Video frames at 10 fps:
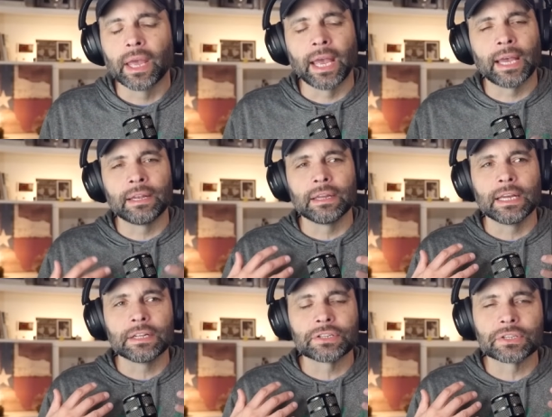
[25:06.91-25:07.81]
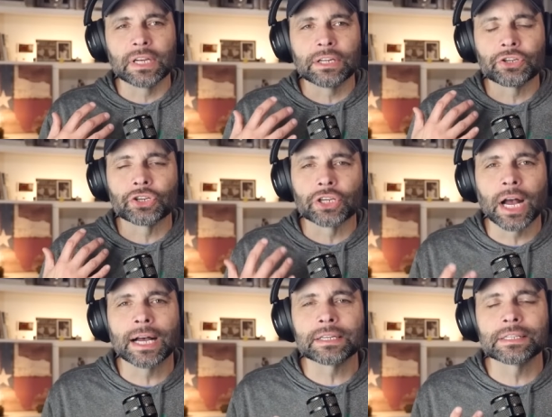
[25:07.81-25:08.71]
And it's it
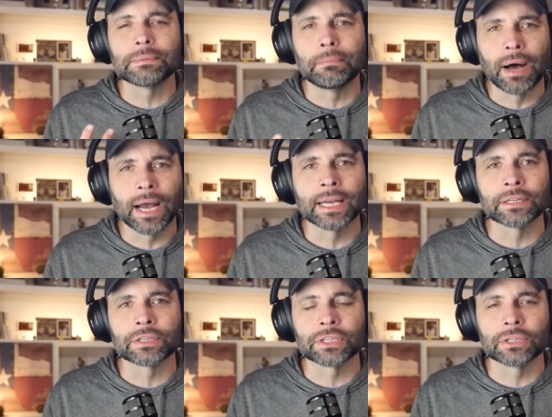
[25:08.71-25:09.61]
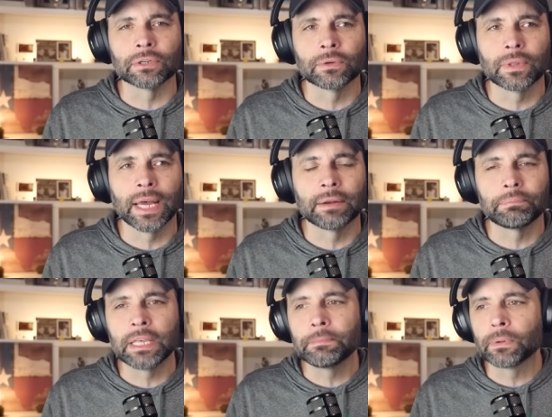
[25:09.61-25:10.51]
shocks the mind, Stu, that
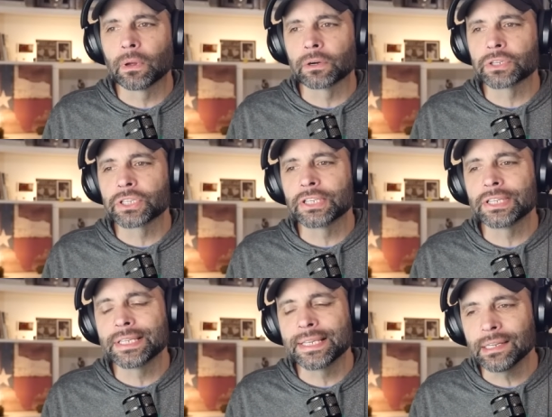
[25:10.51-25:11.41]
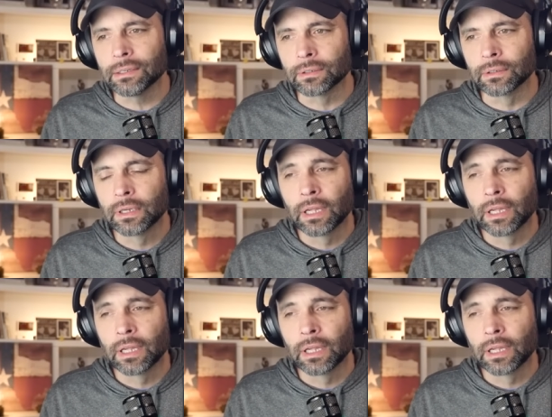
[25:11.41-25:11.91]
people are still,